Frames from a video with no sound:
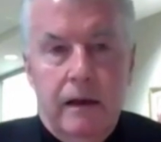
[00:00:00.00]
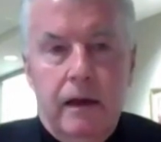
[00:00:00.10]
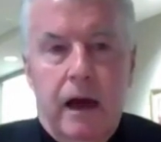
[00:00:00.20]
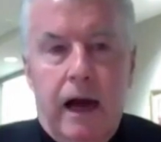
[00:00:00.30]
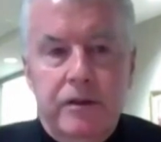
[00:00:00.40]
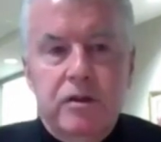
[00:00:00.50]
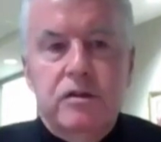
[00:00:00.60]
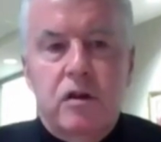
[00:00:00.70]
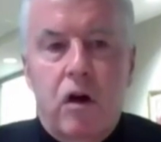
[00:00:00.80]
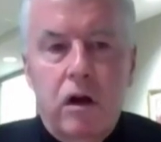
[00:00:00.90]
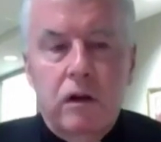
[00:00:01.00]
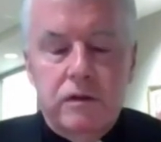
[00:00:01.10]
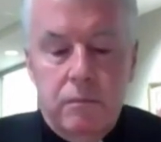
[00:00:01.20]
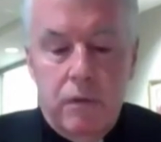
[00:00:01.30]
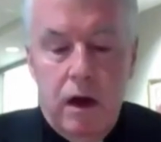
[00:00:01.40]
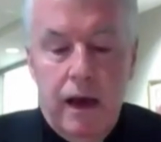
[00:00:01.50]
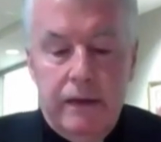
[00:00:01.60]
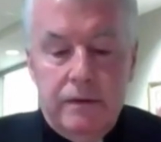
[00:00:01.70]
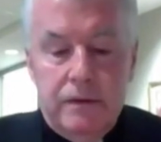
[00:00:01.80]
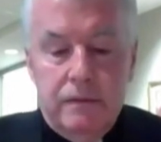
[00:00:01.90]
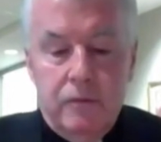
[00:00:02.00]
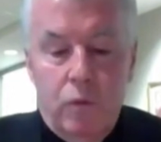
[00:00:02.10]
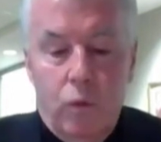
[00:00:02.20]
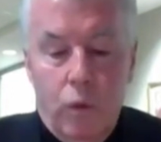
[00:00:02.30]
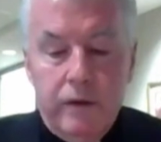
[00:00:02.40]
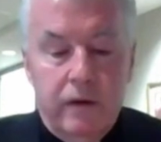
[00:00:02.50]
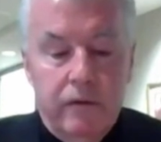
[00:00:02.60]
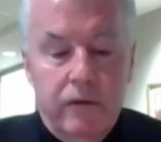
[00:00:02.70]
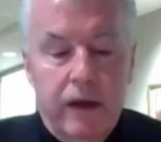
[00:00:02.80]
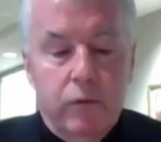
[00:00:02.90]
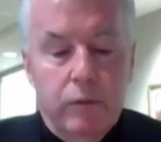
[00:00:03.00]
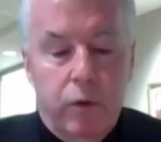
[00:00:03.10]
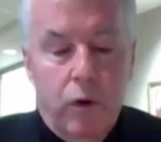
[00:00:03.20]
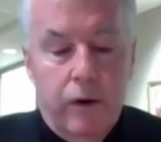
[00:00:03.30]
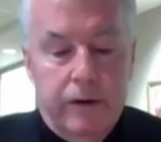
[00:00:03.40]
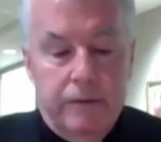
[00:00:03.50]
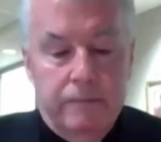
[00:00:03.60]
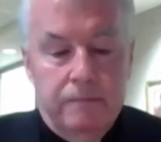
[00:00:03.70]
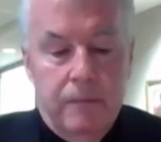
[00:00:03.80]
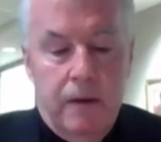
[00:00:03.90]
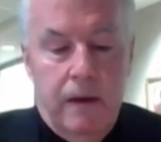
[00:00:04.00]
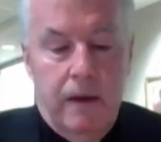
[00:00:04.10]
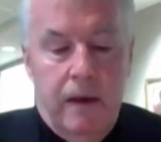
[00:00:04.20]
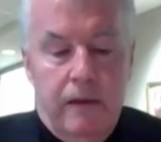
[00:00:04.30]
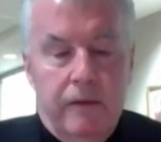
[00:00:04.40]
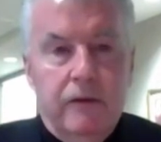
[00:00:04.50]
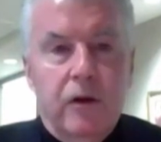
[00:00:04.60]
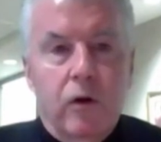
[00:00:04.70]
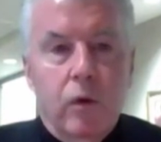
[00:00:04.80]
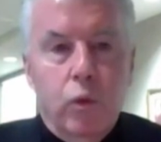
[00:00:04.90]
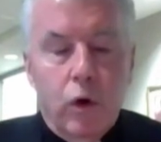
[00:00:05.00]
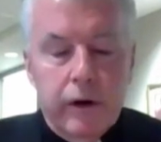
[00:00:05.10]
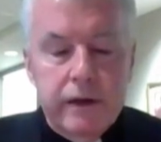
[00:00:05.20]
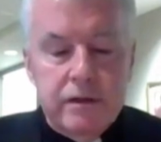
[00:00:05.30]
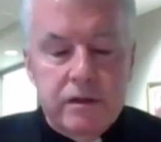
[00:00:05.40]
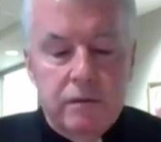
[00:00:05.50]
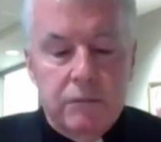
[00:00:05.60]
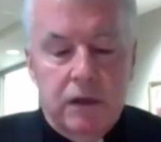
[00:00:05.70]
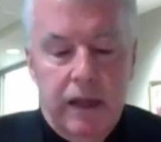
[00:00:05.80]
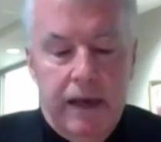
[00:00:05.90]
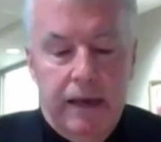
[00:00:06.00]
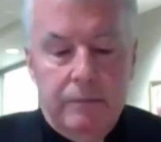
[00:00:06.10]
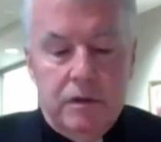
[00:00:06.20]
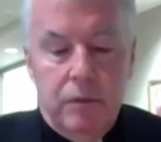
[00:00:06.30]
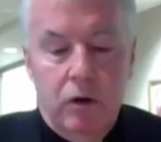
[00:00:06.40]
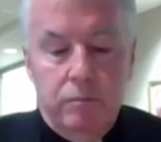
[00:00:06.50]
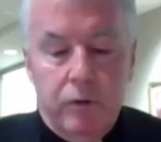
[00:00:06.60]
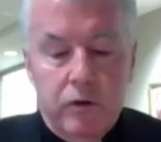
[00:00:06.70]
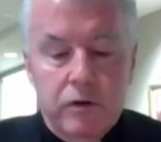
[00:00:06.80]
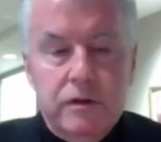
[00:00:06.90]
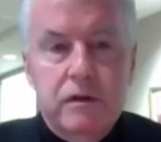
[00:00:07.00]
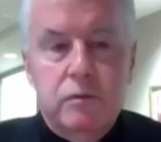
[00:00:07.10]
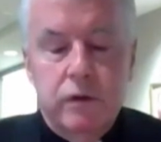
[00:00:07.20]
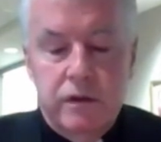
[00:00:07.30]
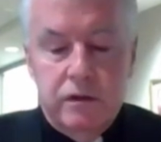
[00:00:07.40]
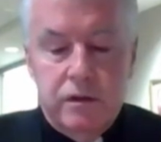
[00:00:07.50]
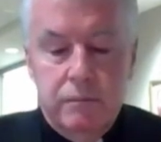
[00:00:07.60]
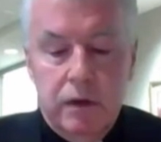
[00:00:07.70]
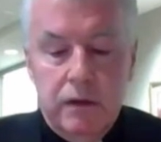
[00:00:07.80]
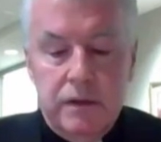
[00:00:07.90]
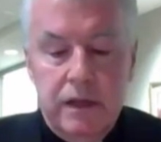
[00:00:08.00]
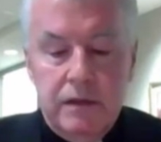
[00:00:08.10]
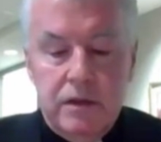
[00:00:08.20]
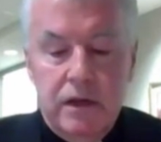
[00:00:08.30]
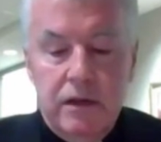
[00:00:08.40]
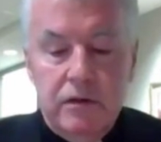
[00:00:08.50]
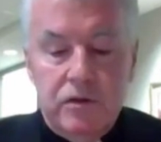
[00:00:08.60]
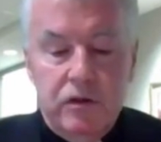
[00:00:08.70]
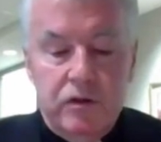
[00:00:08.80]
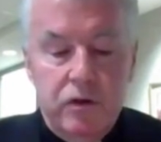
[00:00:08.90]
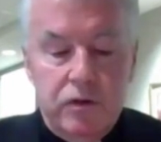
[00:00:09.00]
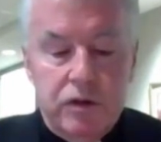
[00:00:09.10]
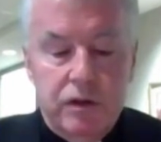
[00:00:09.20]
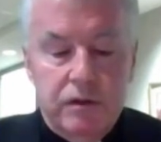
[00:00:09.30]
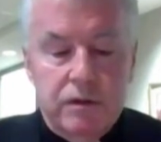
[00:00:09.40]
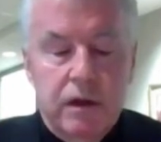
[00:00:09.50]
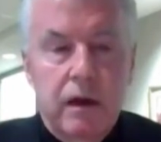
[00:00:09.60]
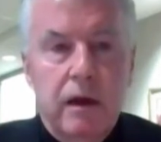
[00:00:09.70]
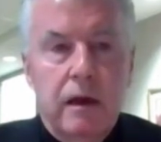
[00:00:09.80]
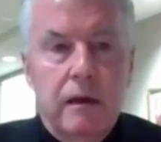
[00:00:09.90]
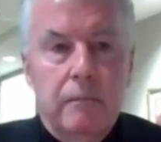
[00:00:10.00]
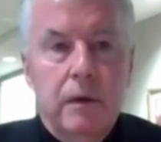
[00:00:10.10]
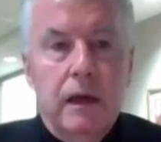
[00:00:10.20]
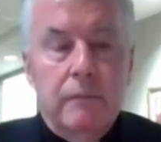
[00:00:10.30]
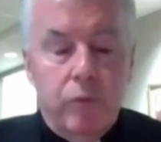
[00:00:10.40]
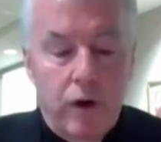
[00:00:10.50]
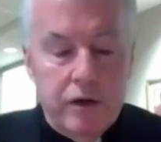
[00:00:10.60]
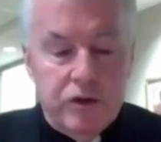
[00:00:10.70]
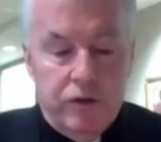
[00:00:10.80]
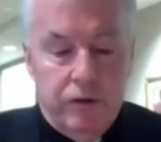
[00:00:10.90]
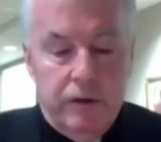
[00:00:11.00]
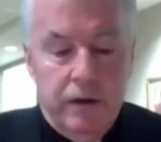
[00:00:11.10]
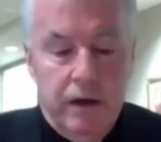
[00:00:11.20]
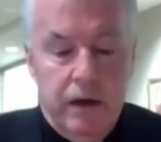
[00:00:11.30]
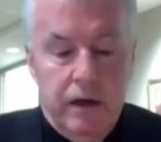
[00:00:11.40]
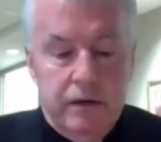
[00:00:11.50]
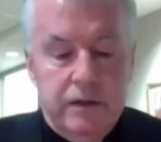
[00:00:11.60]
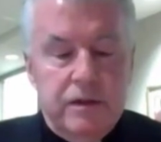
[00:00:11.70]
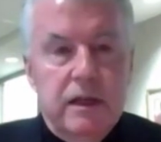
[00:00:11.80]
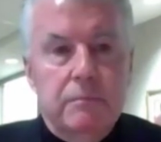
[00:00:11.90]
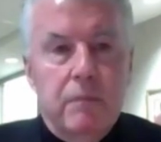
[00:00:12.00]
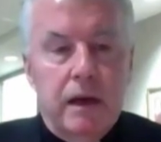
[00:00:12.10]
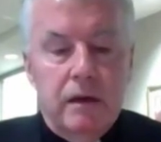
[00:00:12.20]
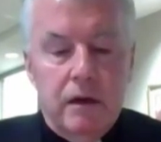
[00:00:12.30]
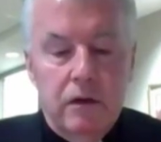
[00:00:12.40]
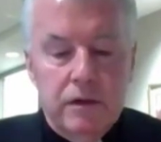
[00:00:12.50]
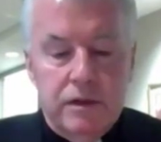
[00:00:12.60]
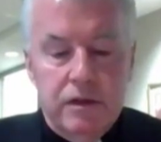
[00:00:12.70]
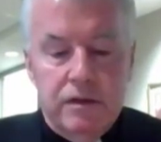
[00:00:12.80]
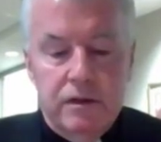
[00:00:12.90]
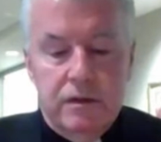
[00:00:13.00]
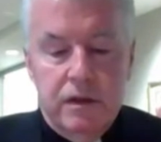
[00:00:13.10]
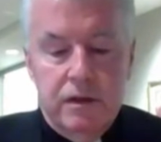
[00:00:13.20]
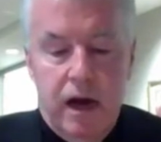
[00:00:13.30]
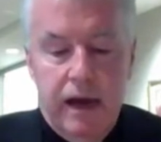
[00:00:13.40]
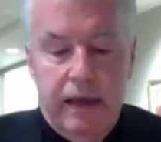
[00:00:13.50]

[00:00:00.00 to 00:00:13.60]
I just call to mind what they reported, that there are worrisome claims about persons with disabilities in institutions being pressured to seek medical assistance in dying,